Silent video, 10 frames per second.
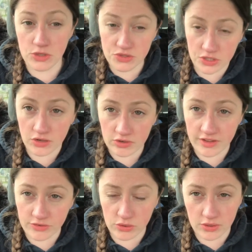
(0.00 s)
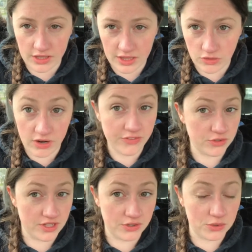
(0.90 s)
using our rifle, and then the
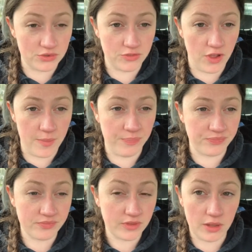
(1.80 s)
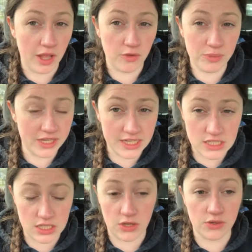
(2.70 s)
rifle's out of bullets,
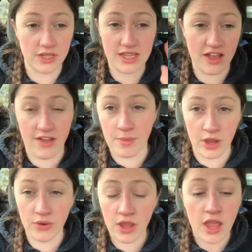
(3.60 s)
so it's out of ammo.